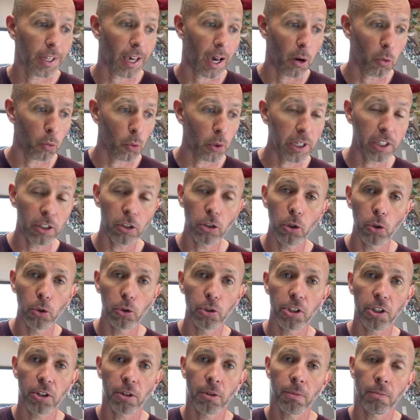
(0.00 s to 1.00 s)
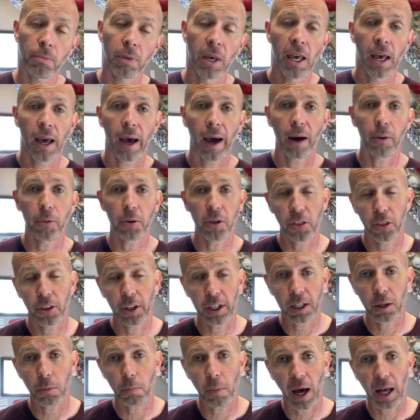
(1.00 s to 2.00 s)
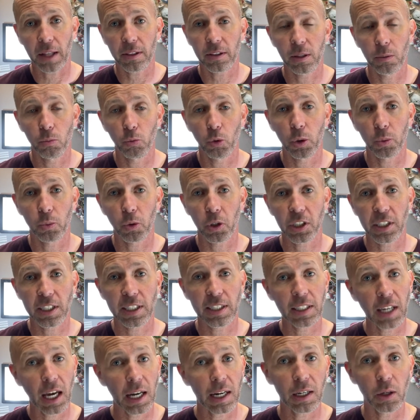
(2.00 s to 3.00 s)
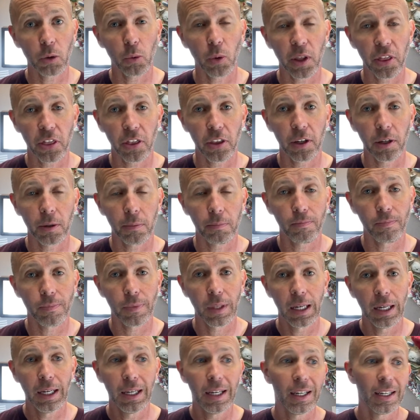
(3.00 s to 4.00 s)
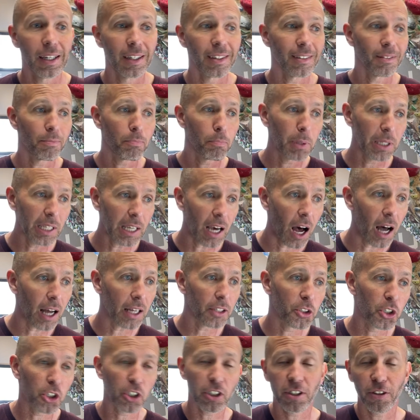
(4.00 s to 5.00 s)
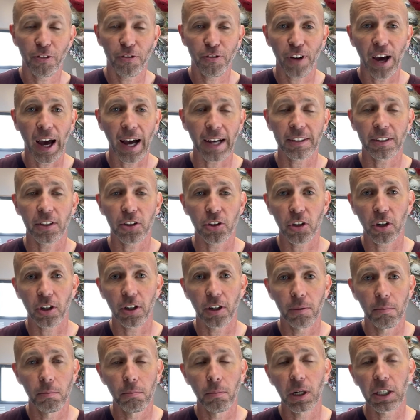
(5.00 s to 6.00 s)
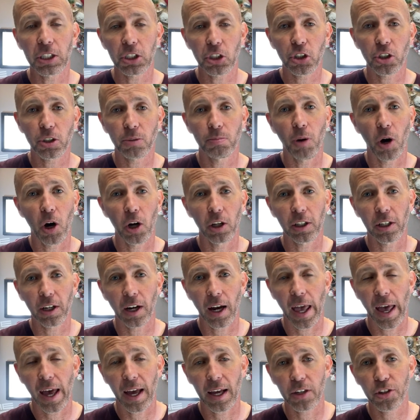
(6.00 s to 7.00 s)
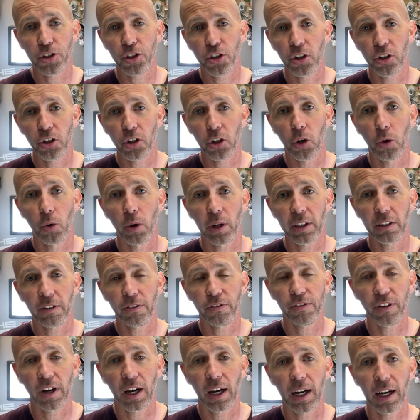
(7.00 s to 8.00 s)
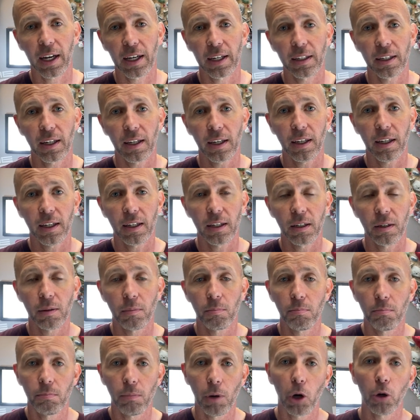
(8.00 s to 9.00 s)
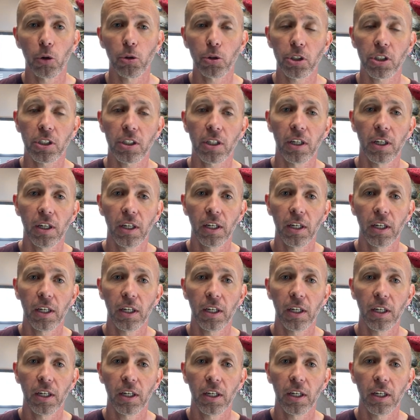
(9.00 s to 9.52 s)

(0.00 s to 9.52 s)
how we use them, how we think about them when we're setting with them. Beyond just the fact that they're a much smaller edge than you're going to find in most